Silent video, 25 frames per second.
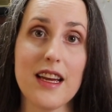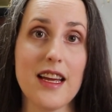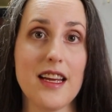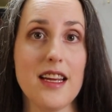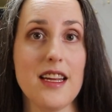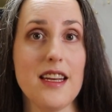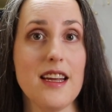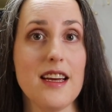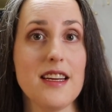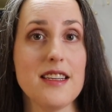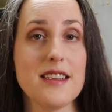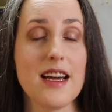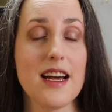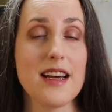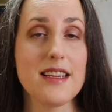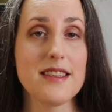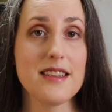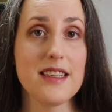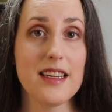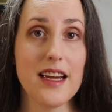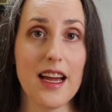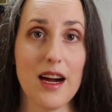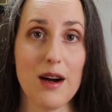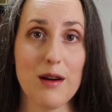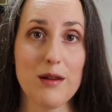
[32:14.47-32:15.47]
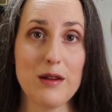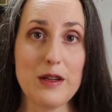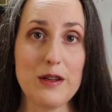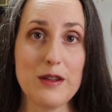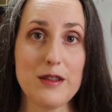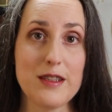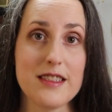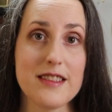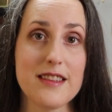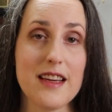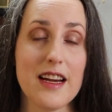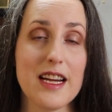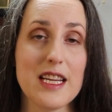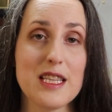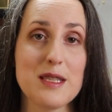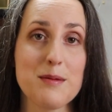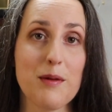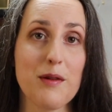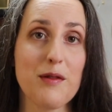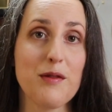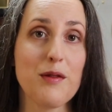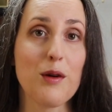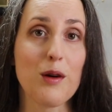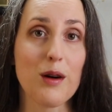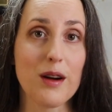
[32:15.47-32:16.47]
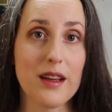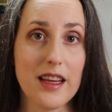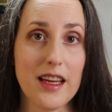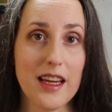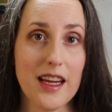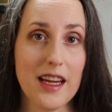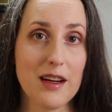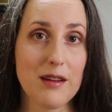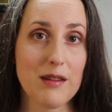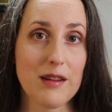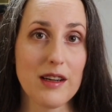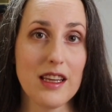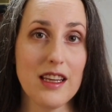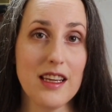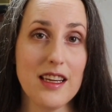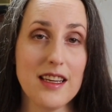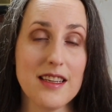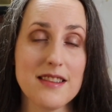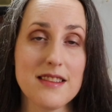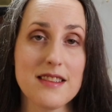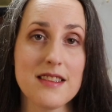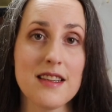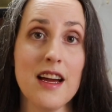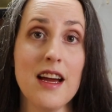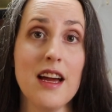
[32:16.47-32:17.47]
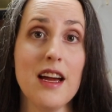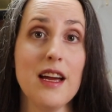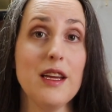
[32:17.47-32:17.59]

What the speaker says: in testing out new designs before they get released,